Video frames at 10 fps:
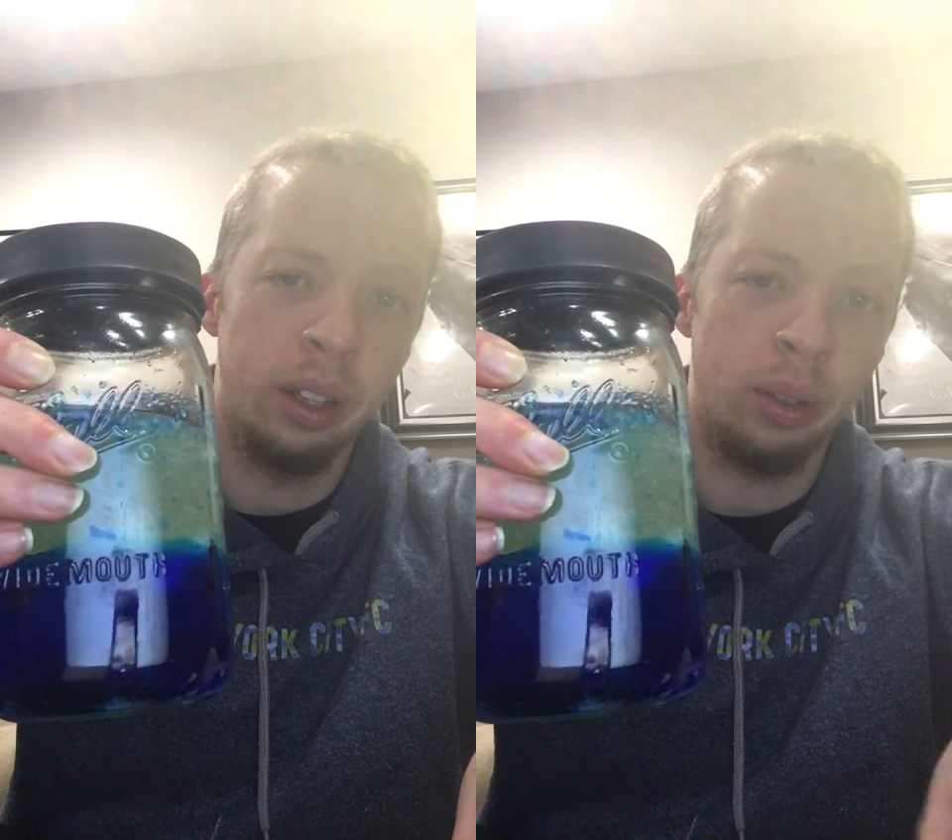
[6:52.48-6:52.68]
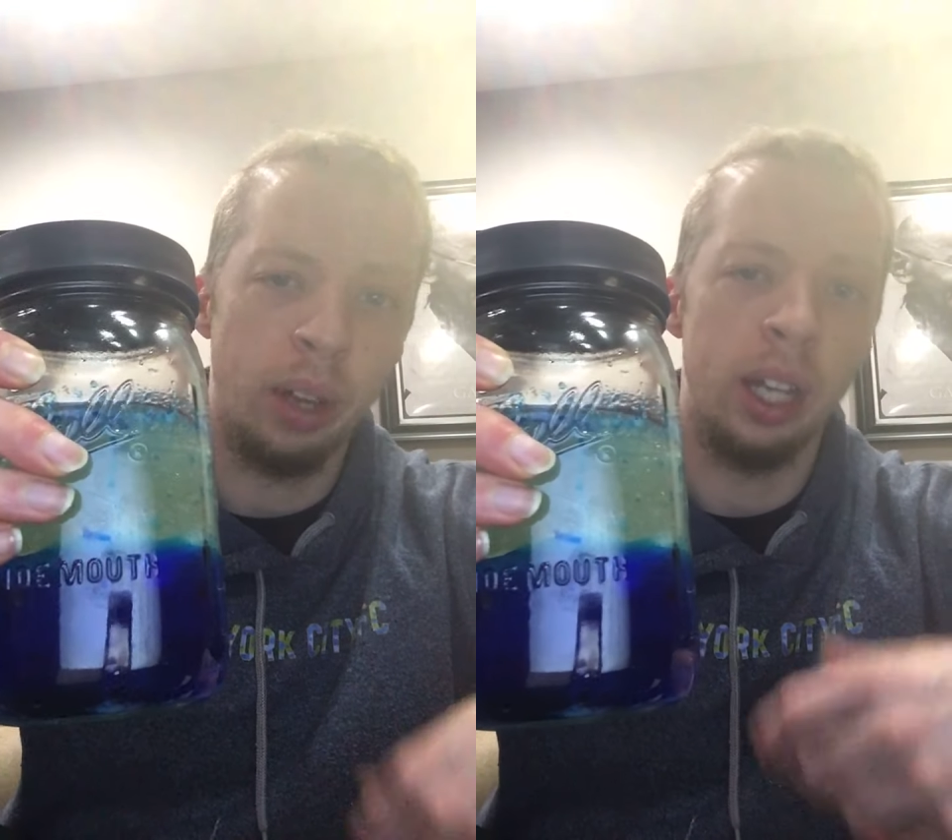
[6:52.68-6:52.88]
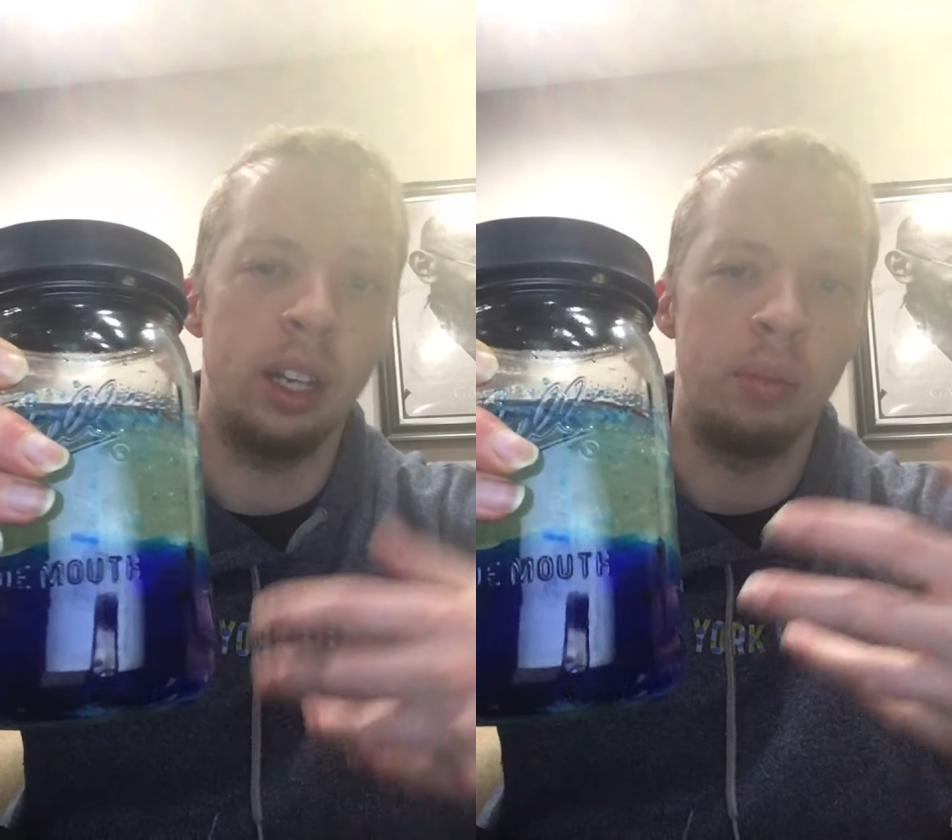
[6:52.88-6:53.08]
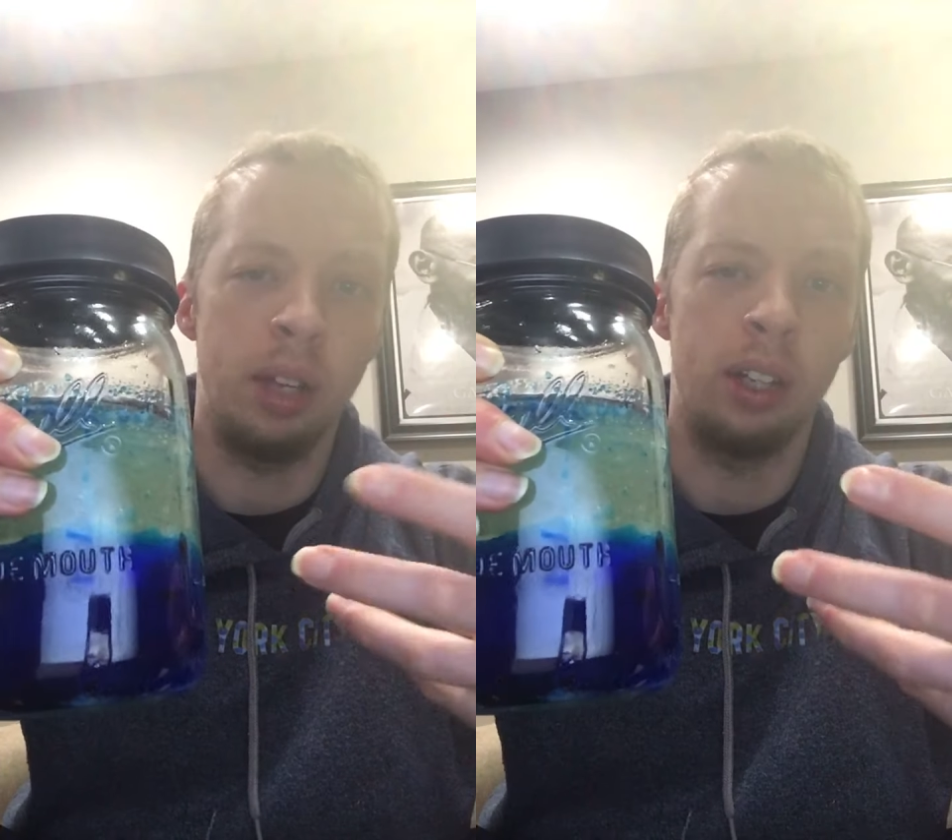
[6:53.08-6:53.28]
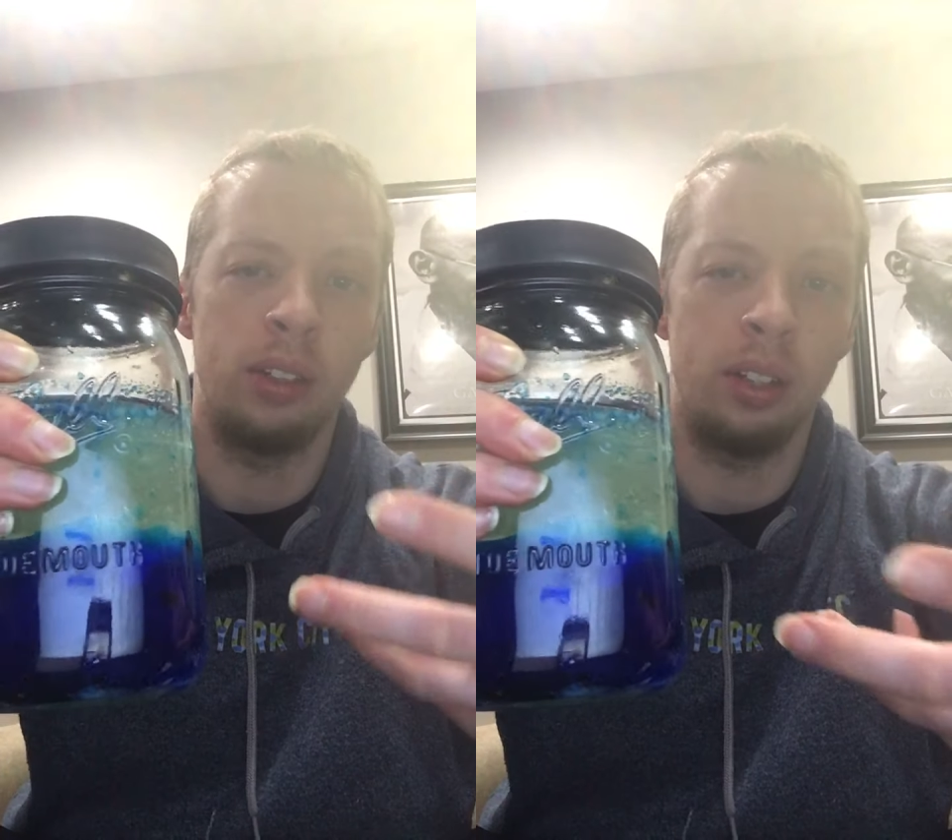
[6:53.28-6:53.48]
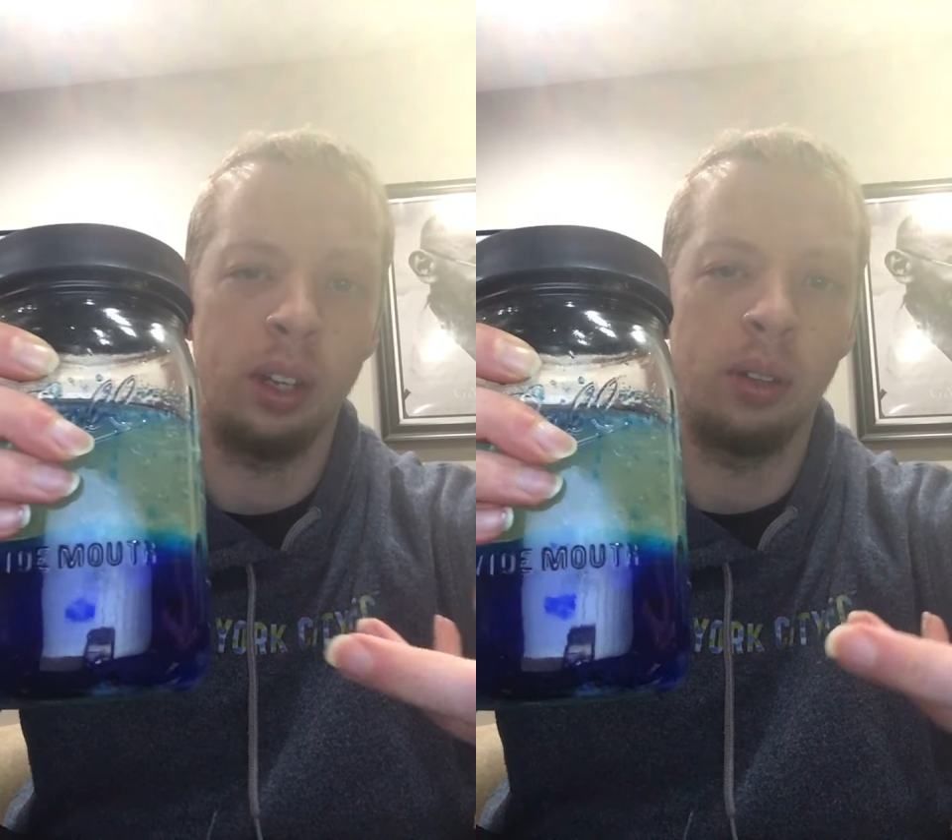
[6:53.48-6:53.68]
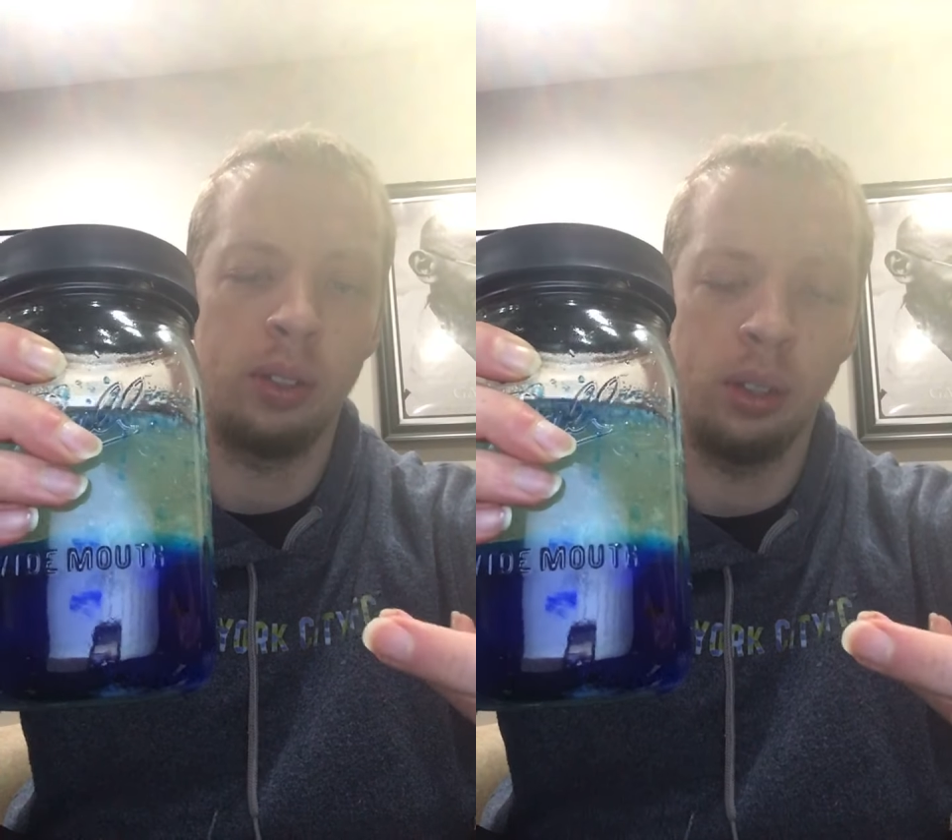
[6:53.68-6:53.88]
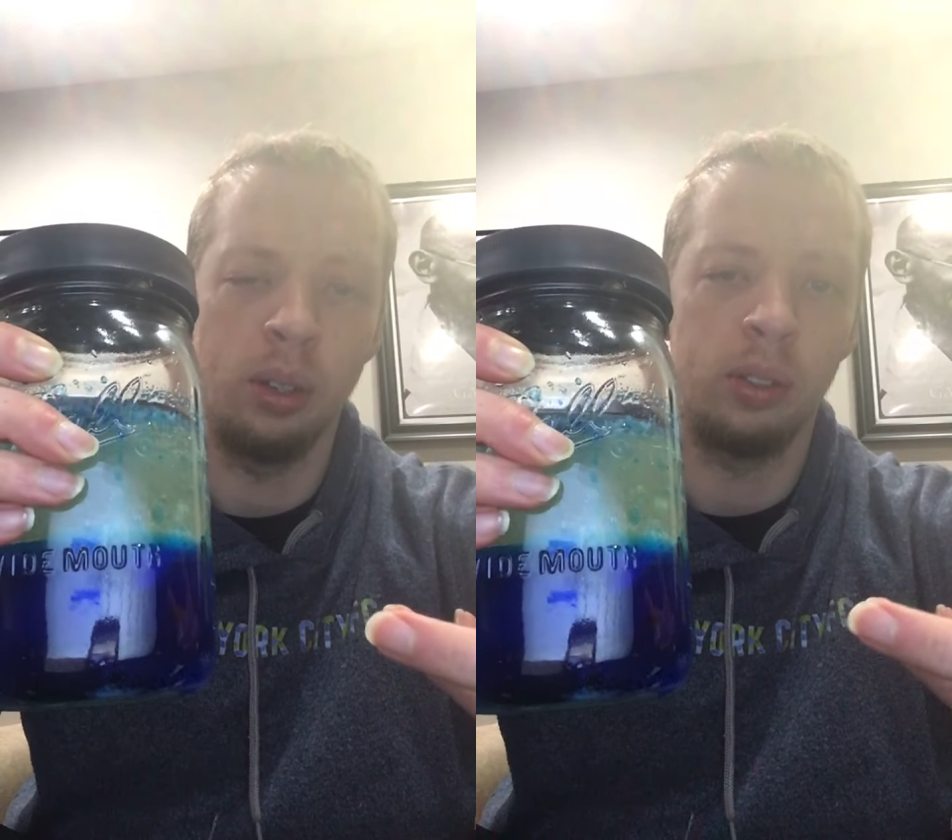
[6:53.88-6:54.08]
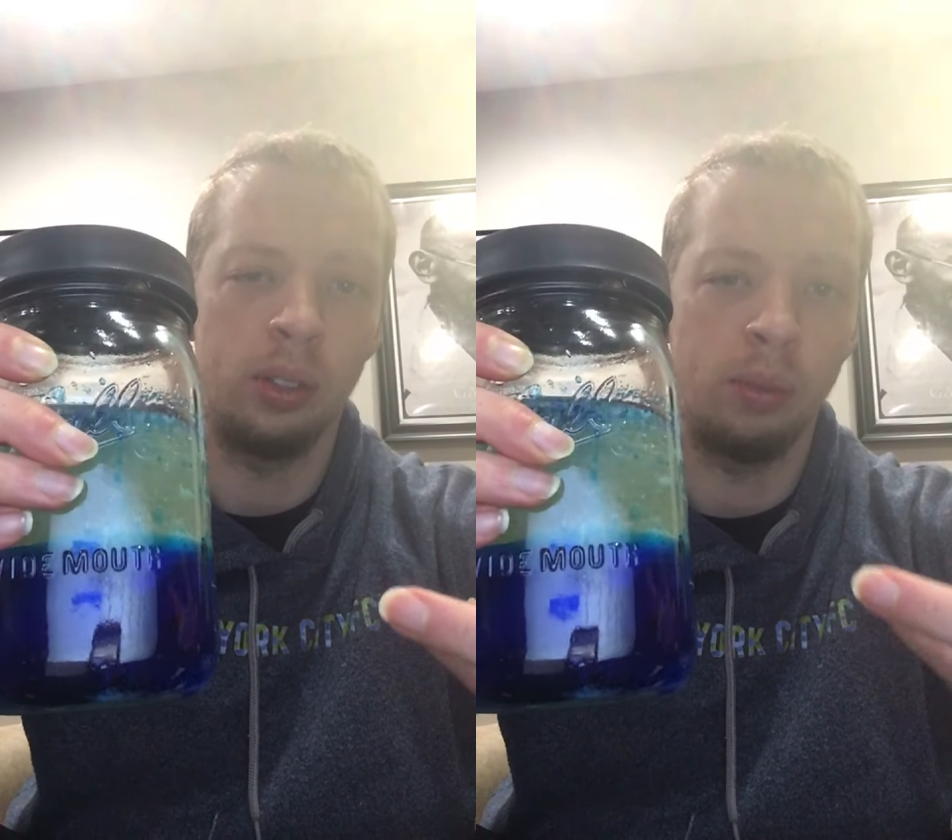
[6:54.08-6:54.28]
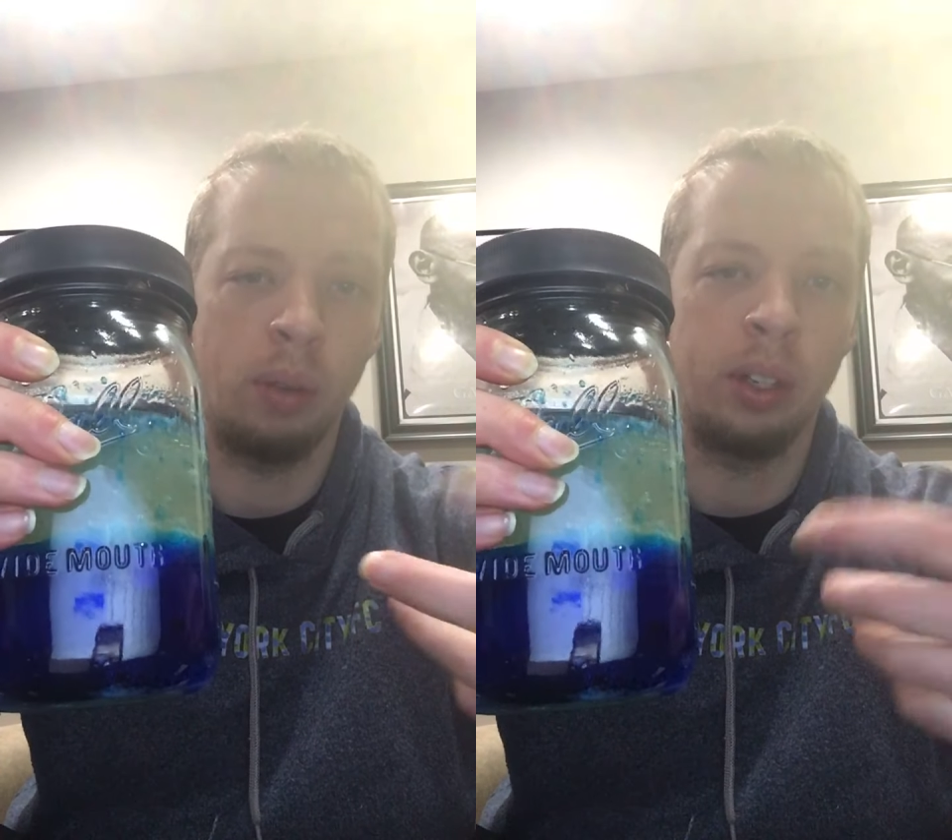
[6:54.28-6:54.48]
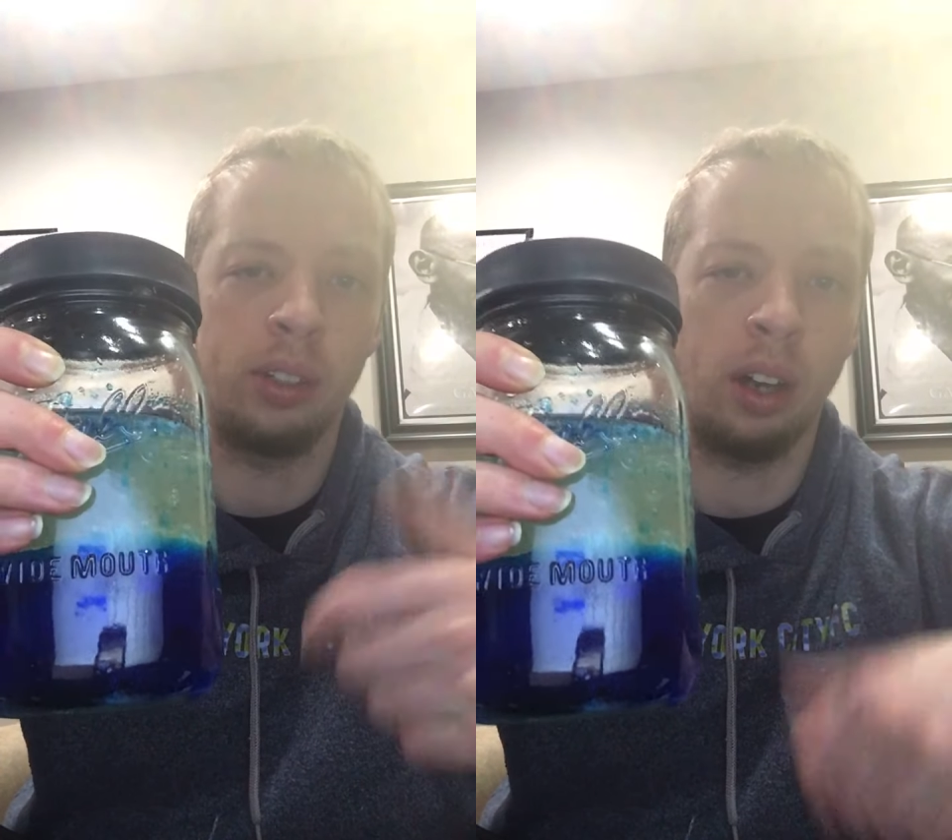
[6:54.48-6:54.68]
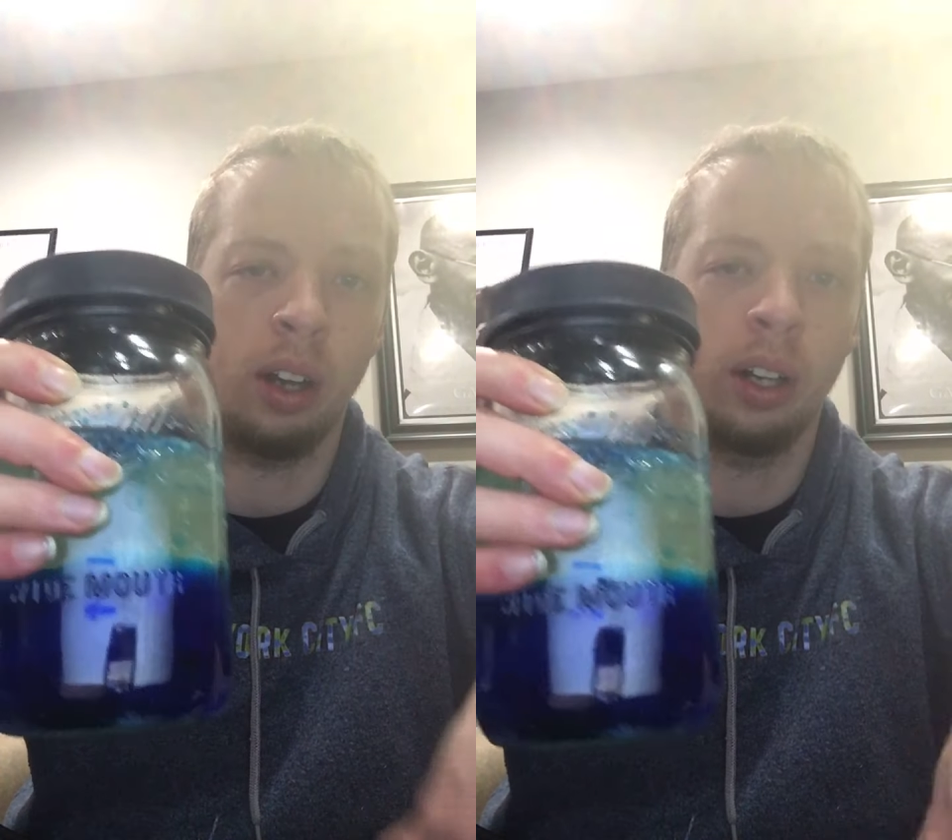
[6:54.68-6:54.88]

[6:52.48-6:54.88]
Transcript: created a bit of CO2. This is what we saw